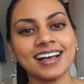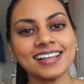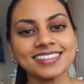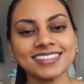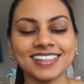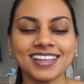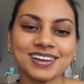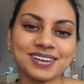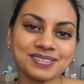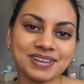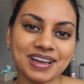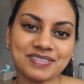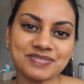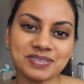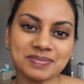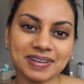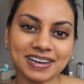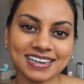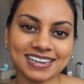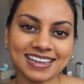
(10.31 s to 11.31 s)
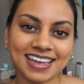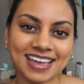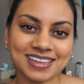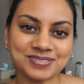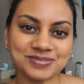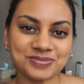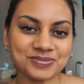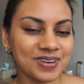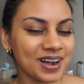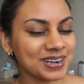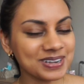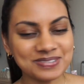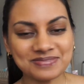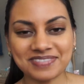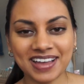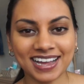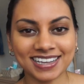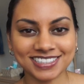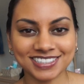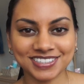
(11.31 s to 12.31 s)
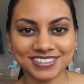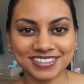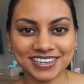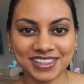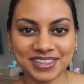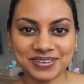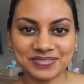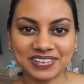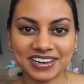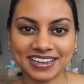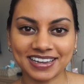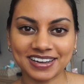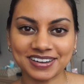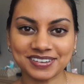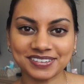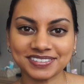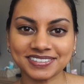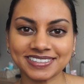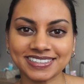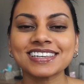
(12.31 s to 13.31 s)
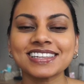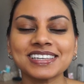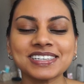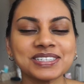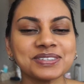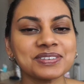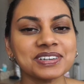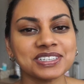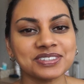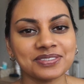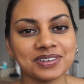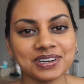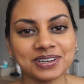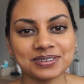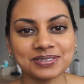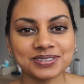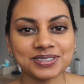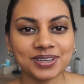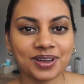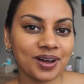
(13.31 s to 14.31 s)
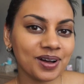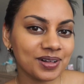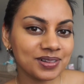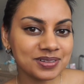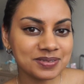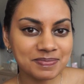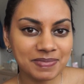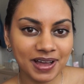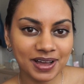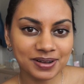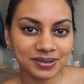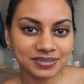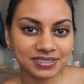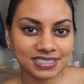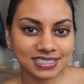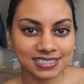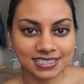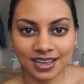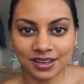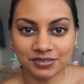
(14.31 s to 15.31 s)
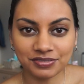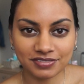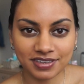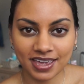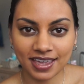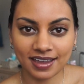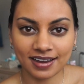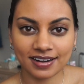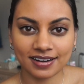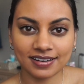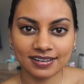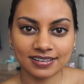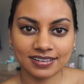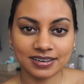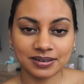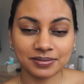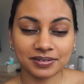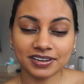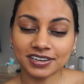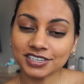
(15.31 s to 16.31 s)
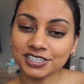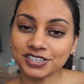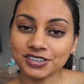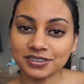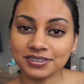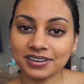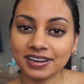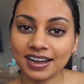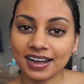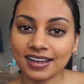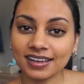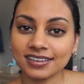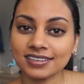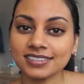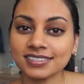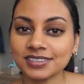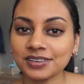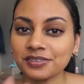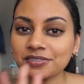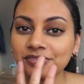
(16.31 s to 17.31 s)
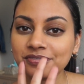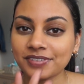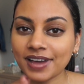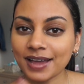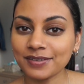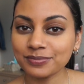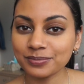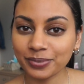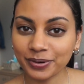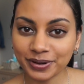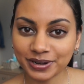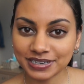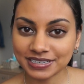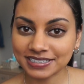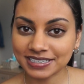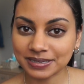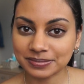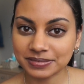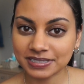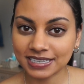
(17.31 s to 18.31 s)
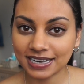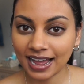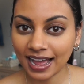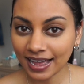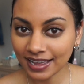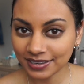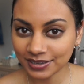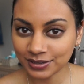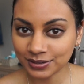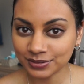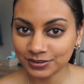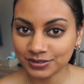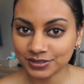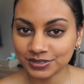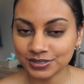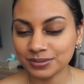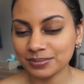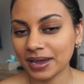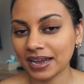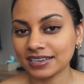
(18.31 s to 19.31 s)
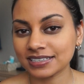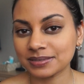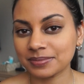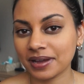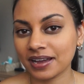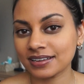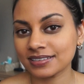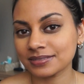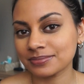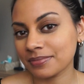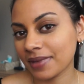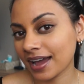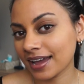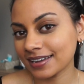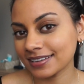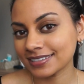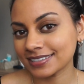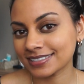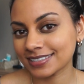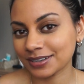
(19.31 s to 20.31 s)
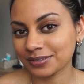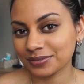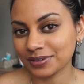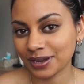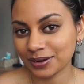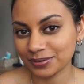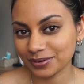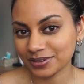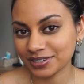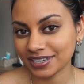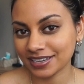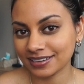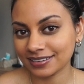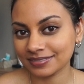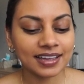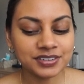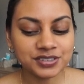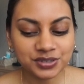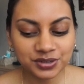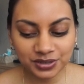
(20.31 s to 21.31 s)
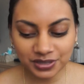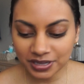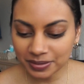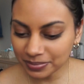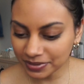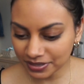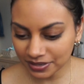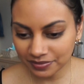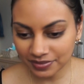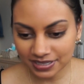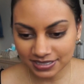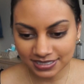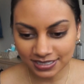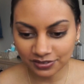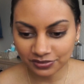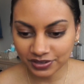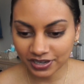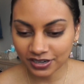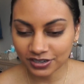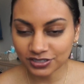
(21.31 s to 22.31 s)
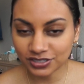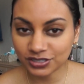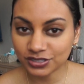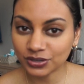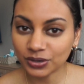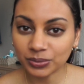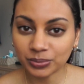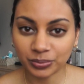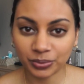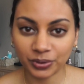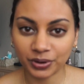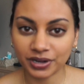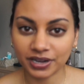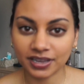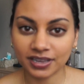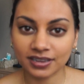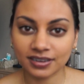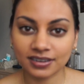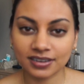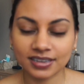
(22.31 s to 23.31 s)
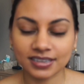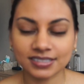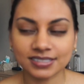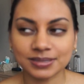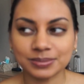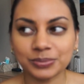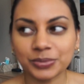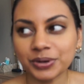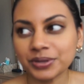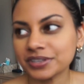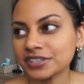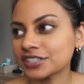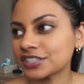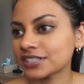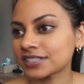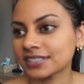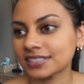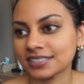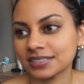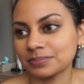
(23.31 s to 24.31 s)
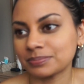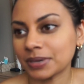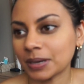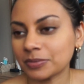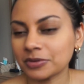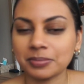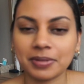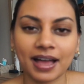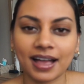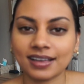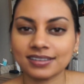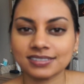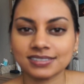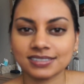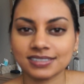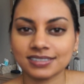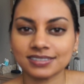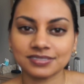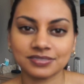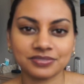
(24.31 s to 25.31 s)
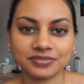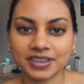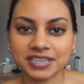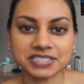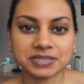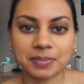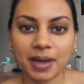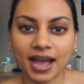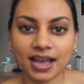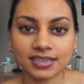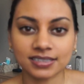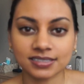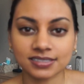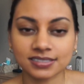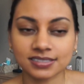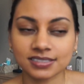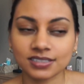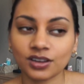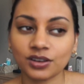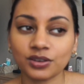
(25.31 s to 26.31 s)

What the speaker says: Hello everybody and welcome back to another video. So this week's video is all about self-care, and I'm going to show you guys 5 important tips that I use to maximize my self-care routine. I truly believe that self-care is so important. It's more than just bubble baths and face masks,